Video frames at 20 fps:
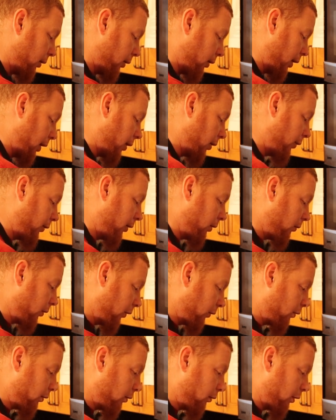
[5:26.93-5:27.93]
Now, the
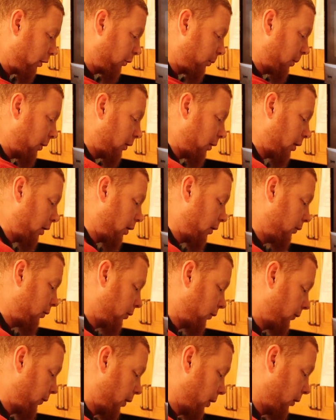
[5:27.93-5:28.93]
original recipe that I used
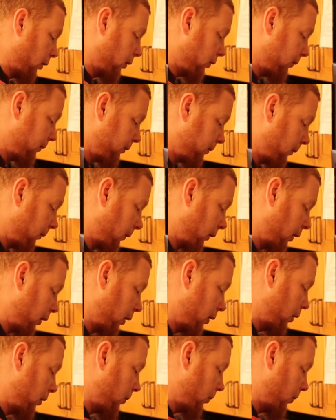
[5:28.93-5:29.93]
to follow
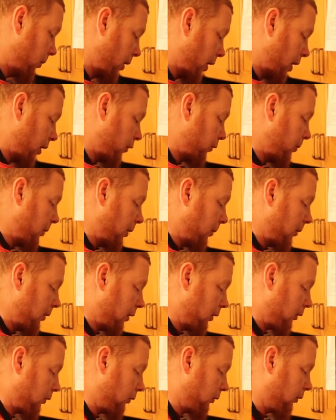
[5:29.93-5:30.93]
would have me
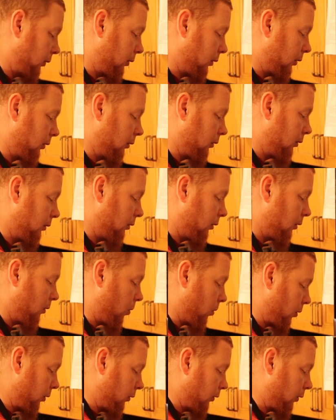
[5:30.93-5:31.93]
mix
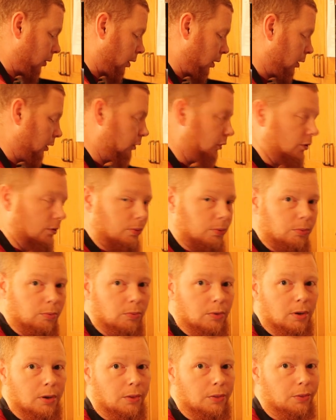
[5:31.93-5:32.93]
cornstarch
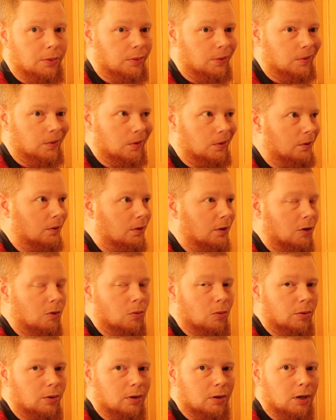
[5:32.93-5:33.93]
with a
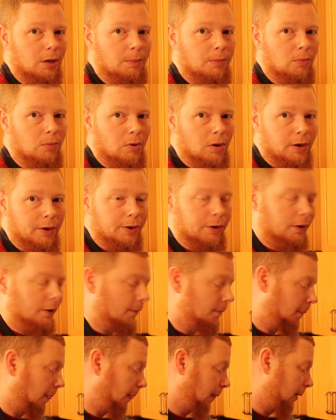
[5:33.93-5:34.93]
1/4 cup of water,
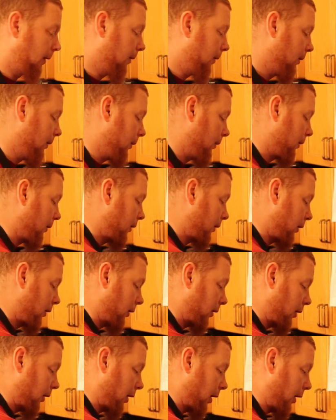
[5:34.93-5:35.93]

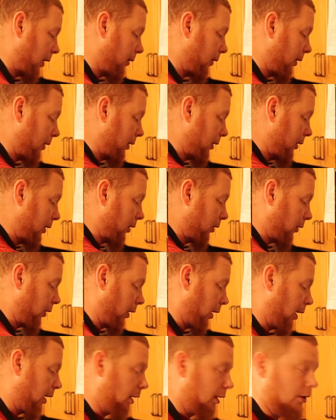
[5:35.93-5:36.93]
and then near
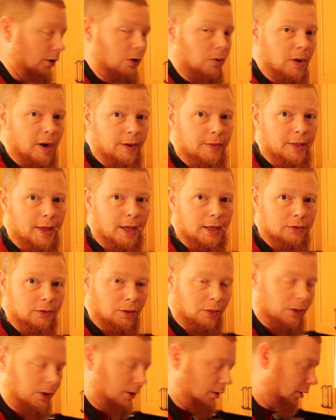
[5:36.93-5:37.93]
the end you add that
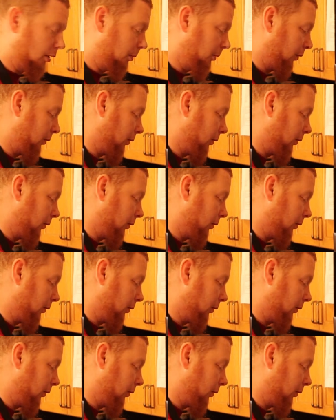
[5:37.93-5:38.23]
to thicken up the